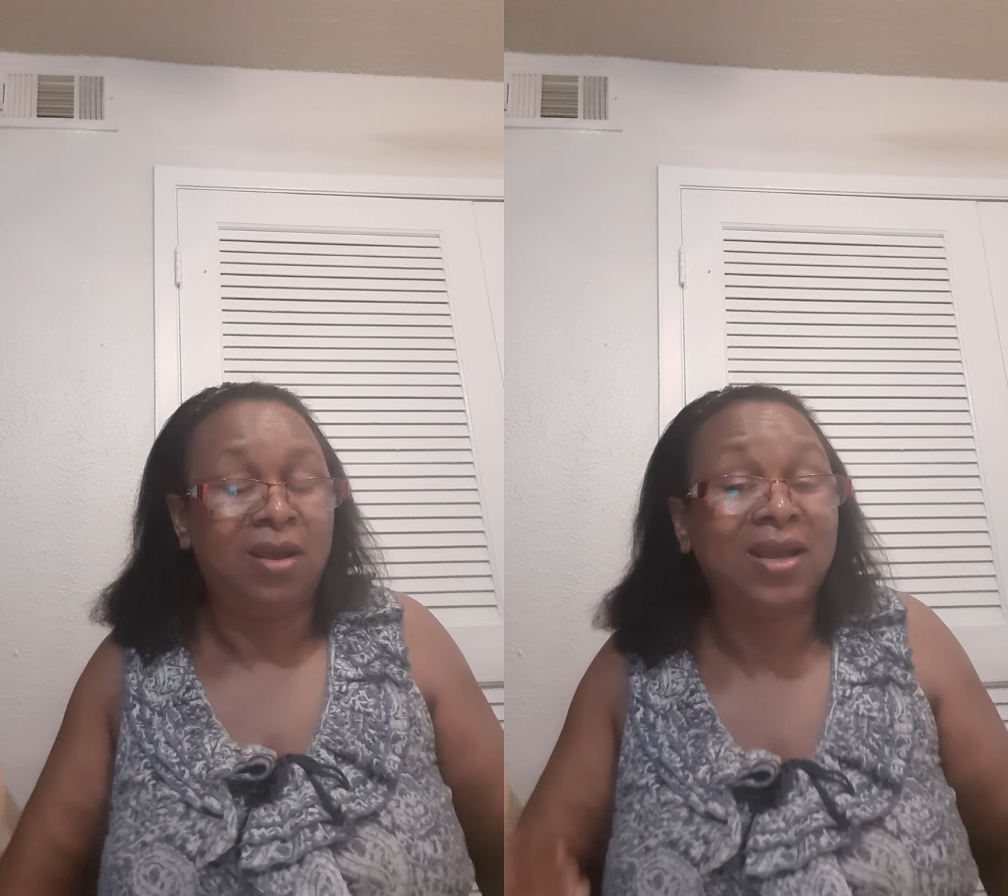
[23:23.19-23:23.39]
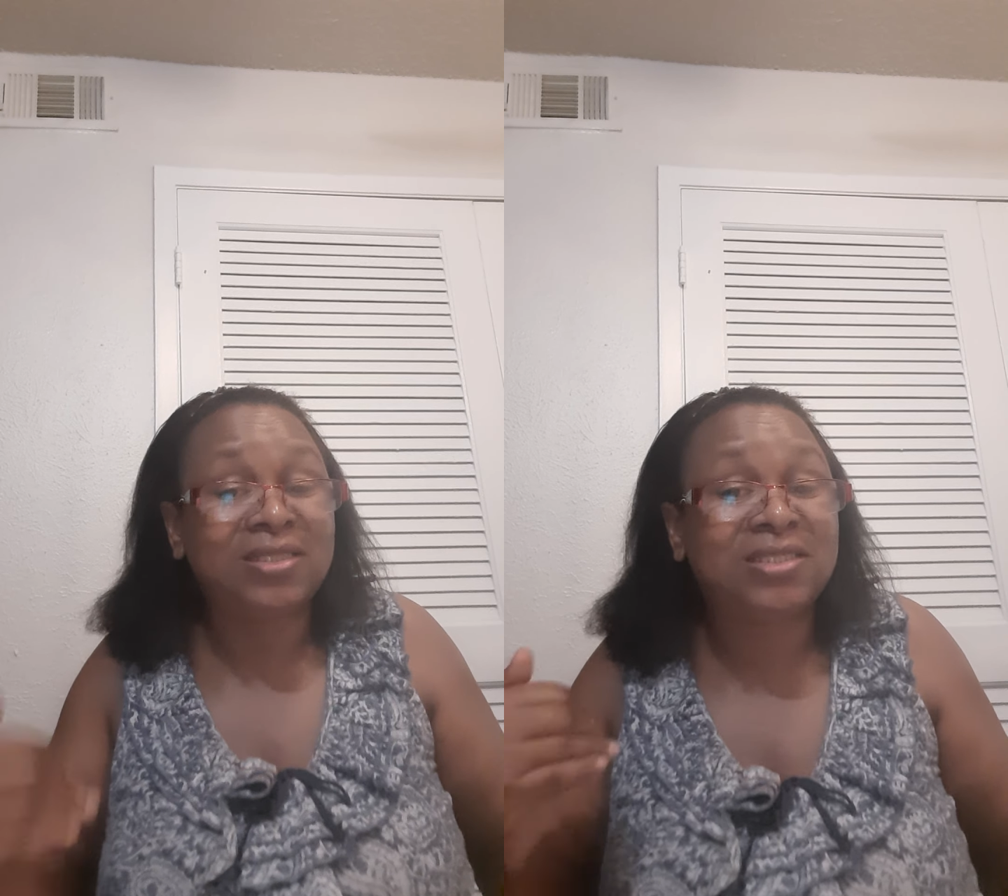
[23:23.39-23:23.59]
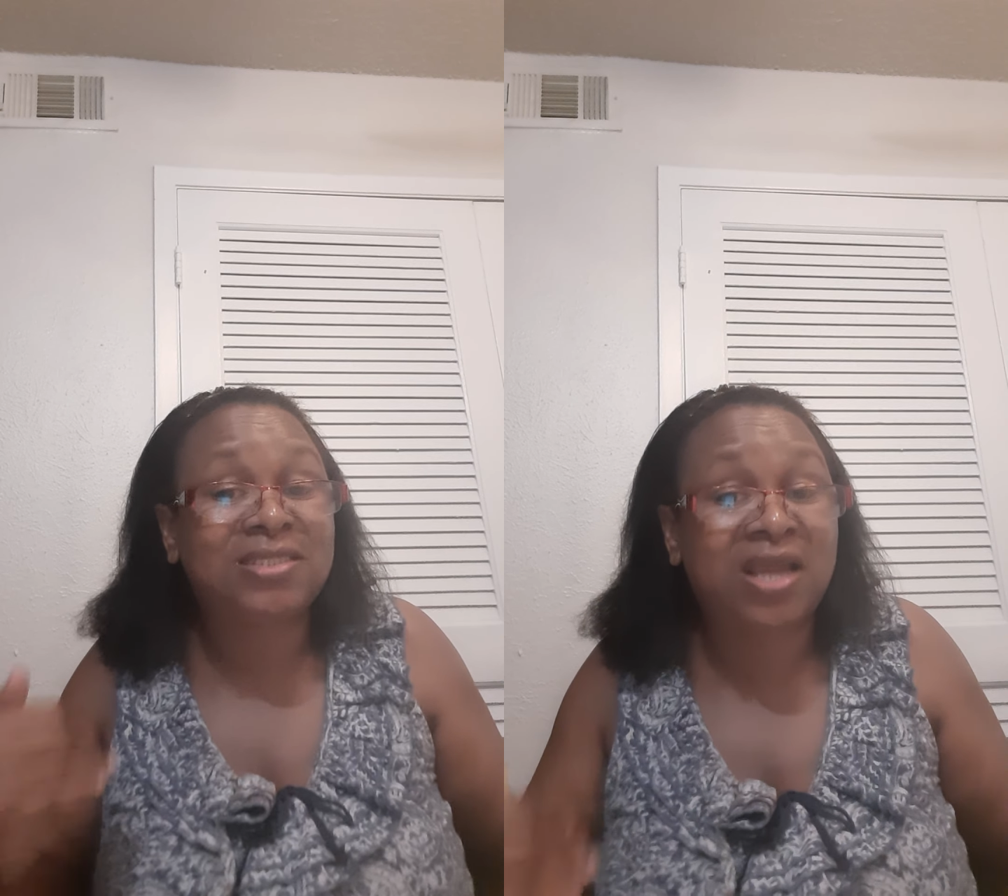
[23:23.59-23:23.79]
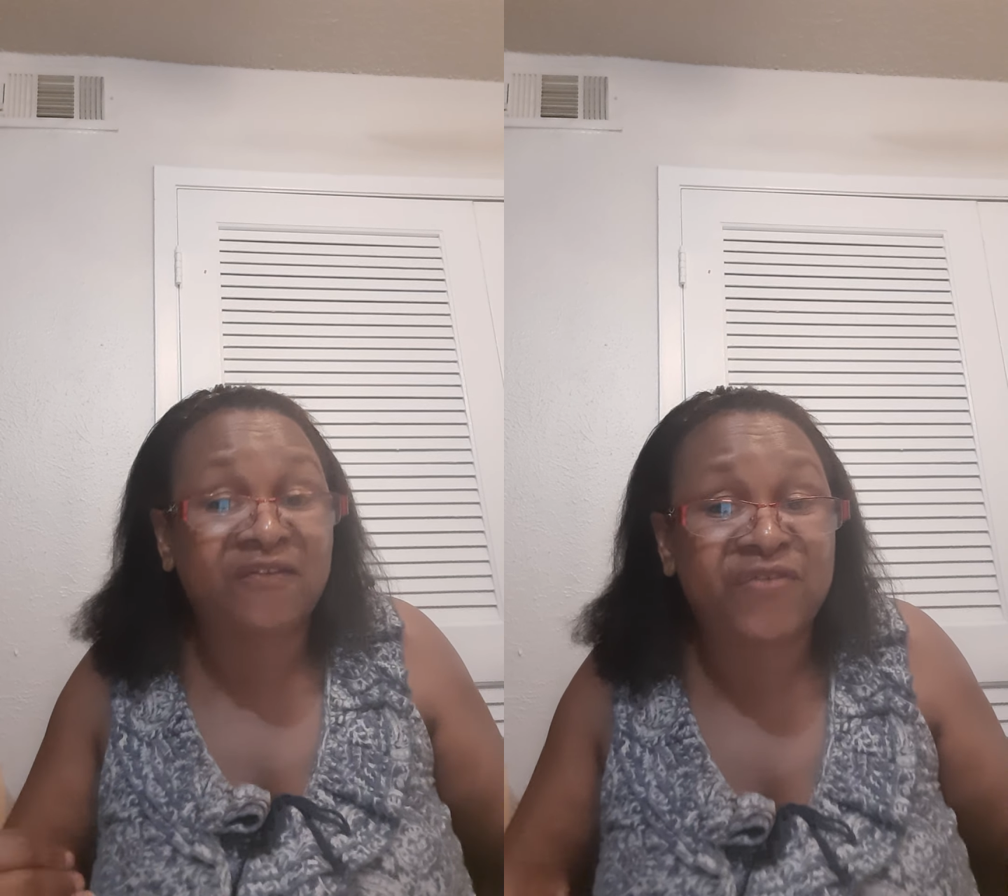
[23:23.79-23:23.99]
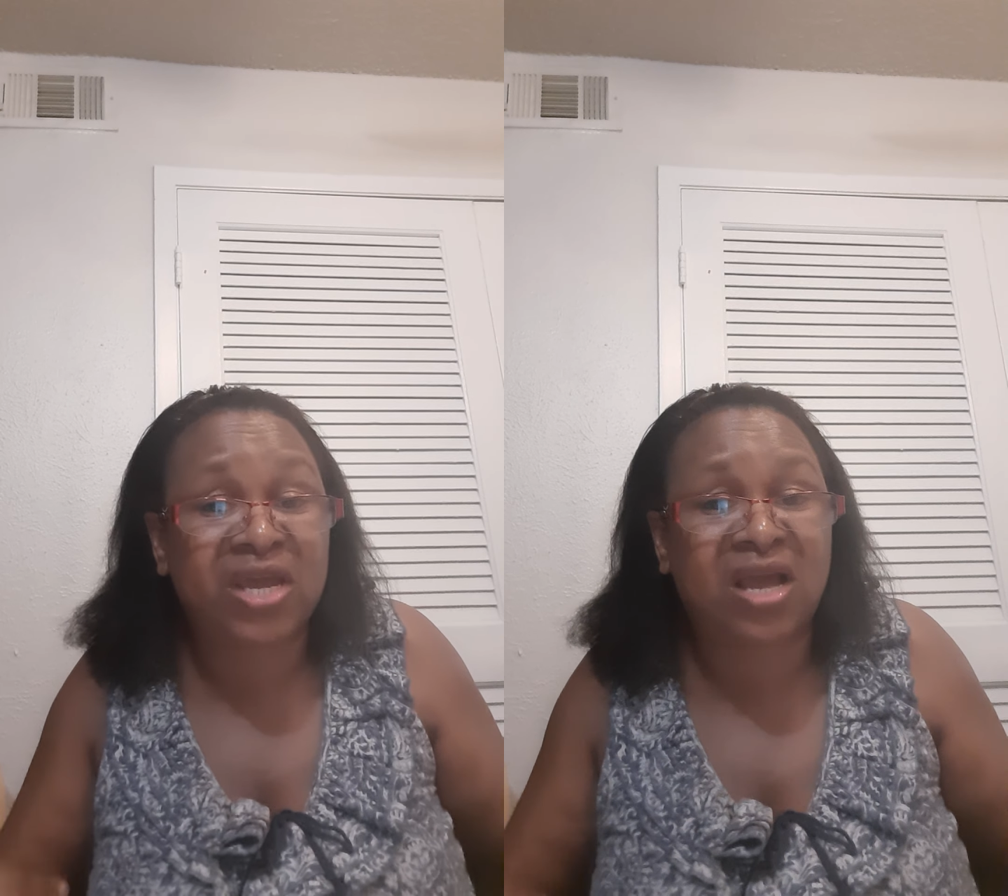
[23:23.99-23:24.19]
It's
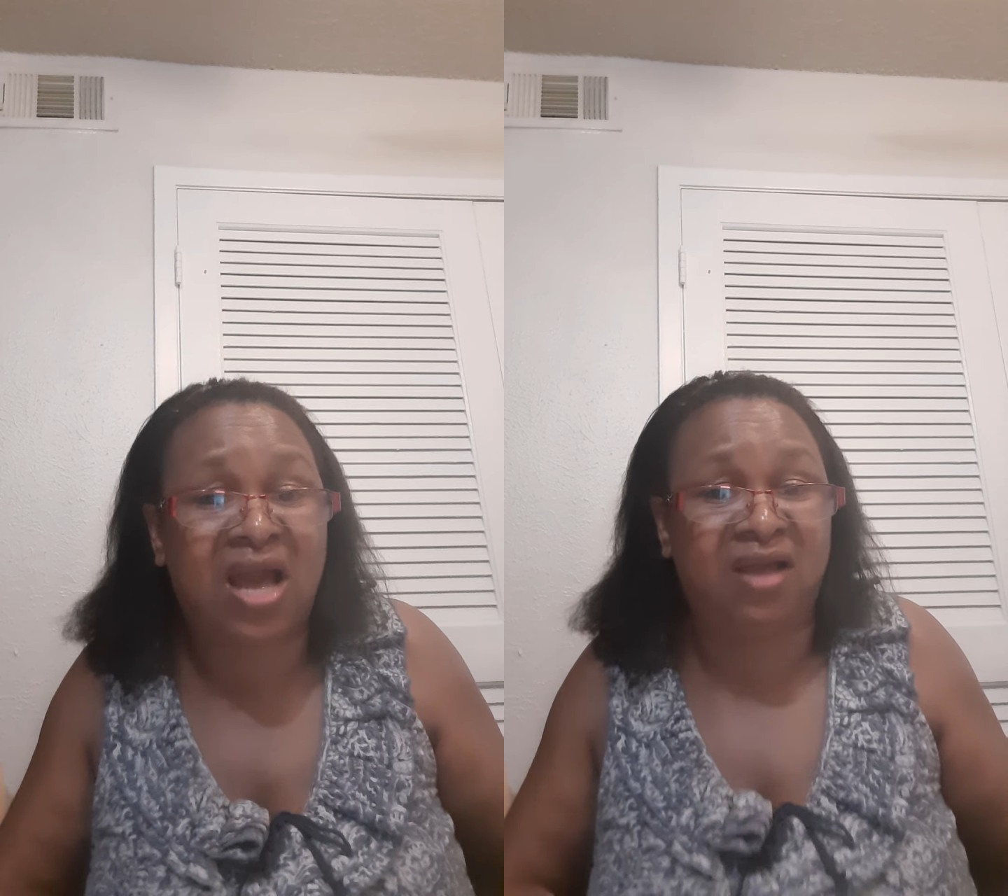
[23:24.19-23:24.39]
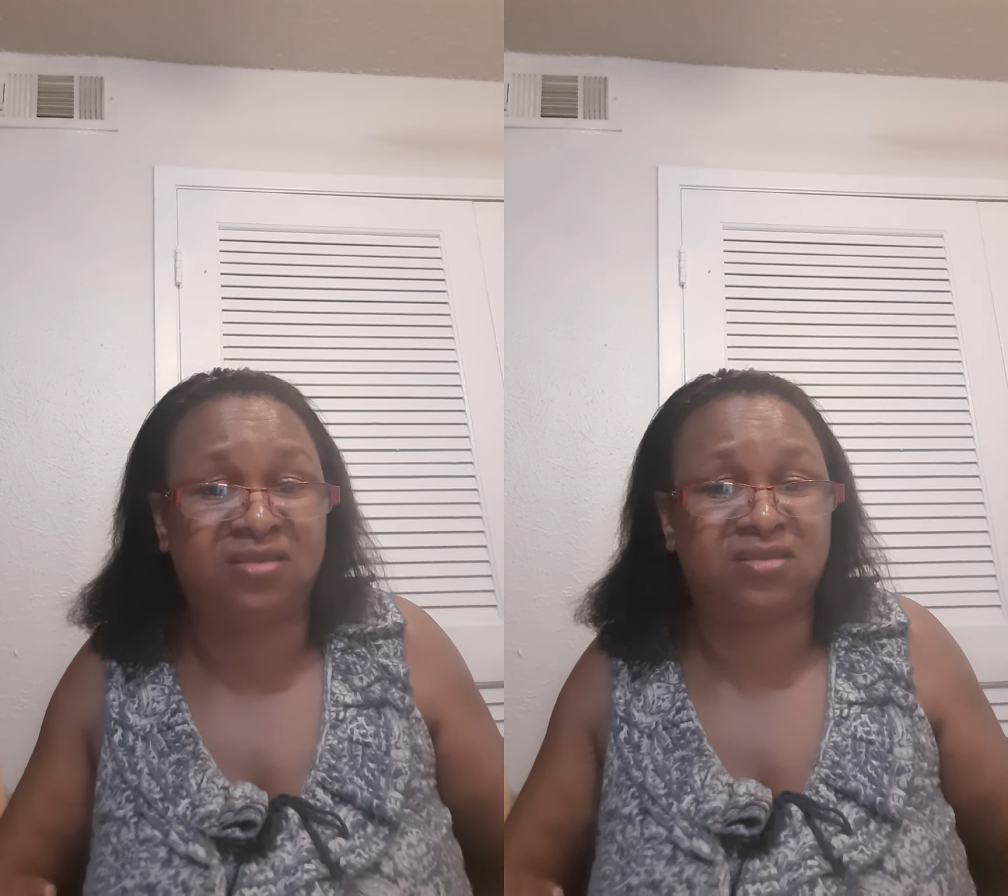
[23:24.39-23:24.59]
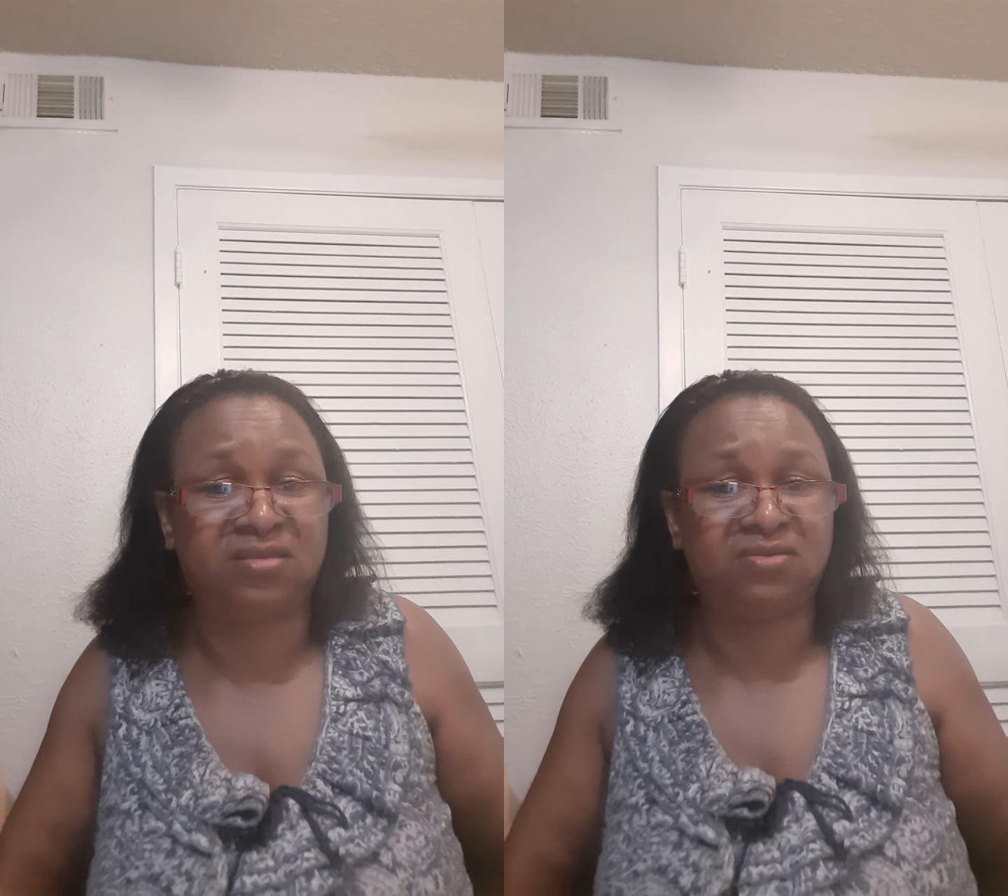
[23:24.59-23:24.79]
difficult